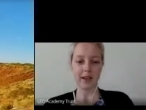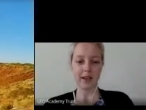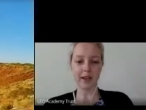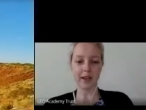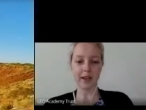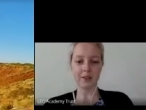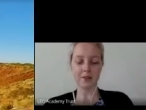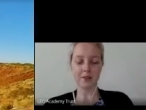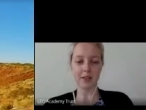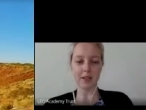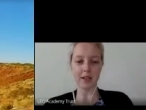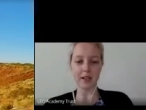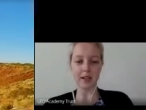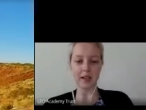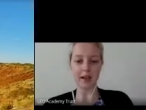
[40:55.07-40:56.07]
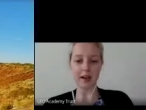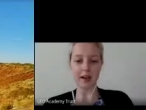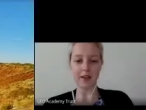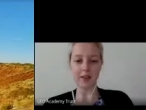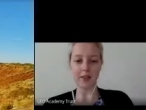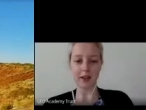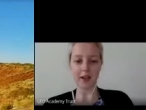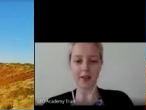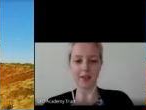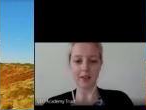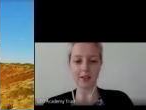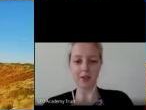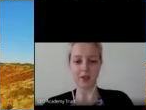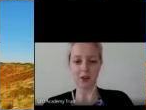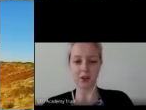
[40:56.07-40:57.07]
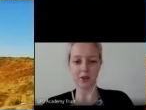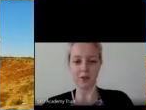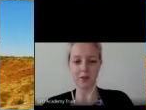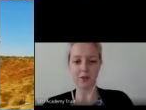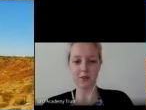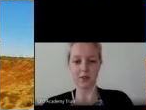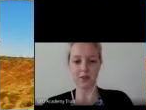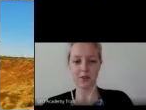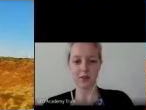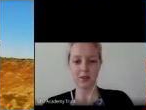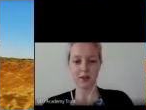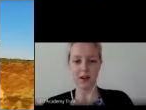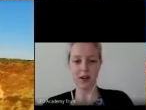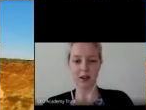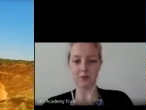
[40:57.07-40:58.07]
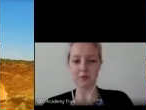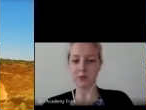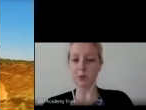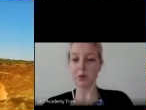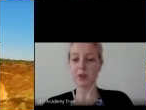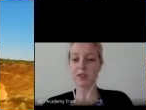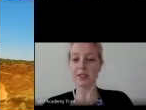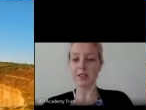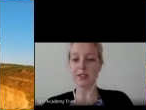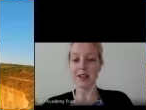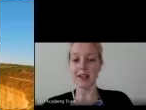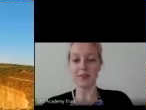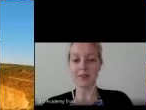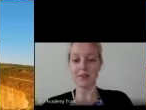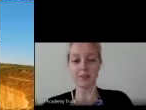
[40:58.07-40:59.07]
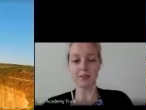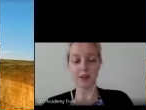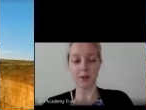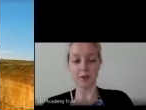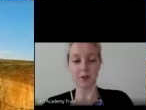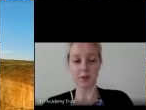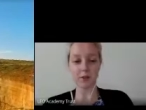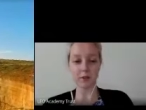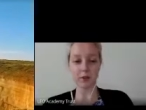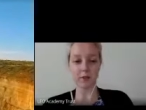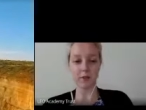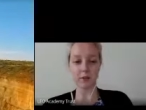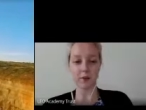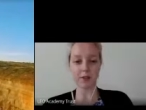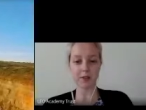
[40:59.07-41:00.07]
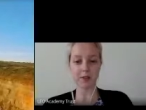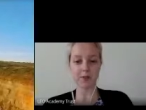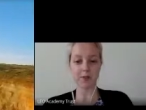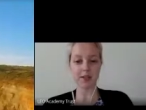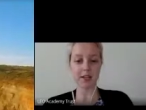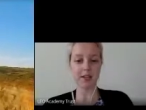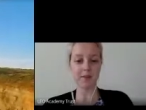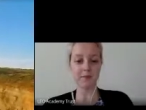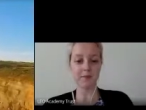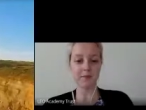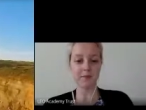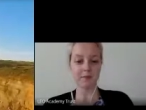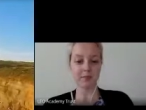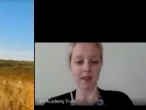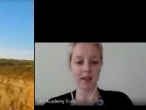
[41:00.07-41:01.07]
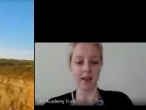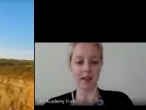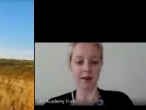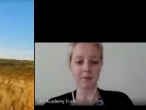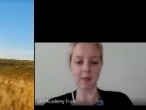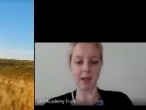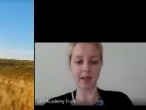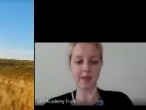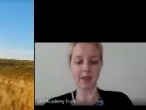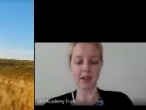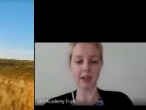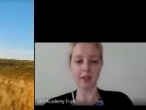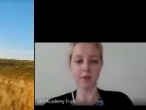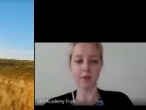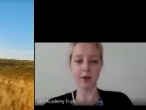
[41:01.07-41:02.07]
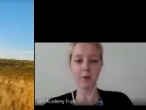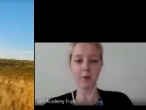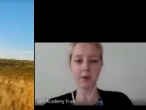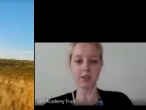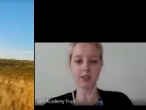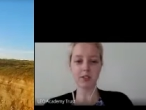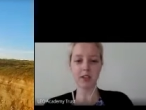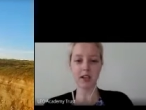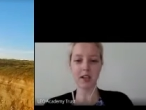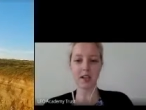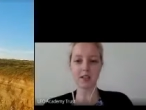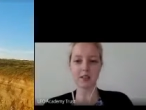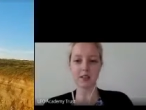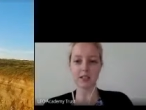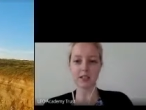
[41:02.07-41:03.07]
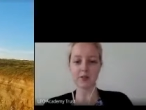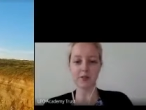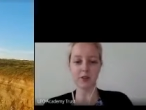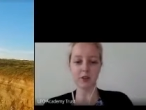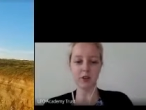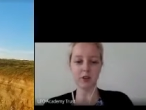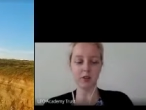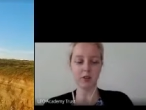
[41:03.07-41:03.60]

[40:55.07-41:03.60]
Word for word: again, you'll see here that this shows um, what's left of the 12 apostles here. Um, and then if I want to take this view,